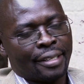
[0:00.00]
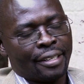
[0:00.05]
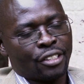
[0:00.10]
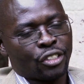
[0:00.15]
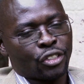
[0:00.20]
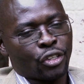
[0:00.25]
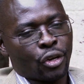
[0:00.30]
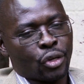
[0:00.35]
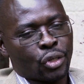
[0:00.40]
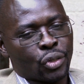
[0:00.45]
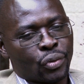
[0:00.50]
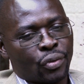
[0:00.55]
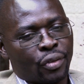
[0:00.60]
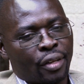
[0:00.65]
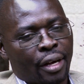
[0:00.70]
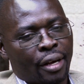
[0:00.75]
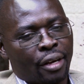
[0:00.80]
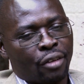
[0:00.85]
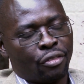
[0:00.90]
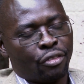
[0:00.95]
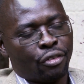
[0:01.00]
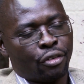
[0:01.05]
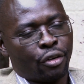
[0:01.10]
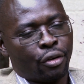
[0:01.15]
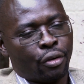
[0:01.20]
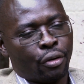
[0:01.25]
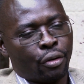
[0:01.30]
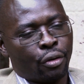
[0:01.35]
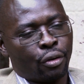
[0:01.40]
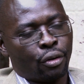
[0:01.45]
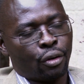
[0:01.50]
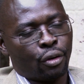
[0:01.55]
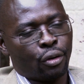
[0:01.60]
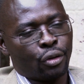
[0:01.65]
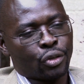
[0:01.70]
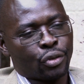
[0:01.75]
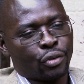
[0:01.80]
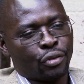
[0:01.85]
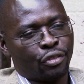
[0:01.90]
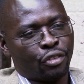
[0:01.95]
in South Sudan for
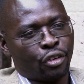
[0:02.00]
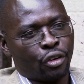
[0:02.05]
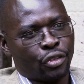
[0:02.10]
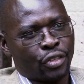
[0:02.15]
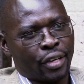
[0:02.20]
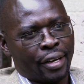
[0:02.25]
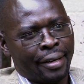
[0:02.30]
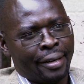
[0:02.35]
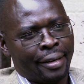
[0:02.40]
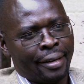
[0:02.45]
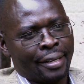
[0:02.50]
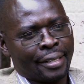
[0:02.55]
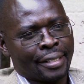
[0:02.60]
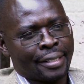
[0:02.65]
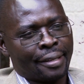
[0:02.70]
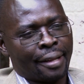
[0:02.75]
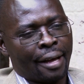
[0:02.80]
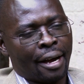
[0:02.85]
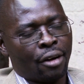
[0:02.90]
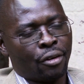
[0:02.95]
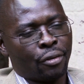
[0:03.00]
close to 40 years now.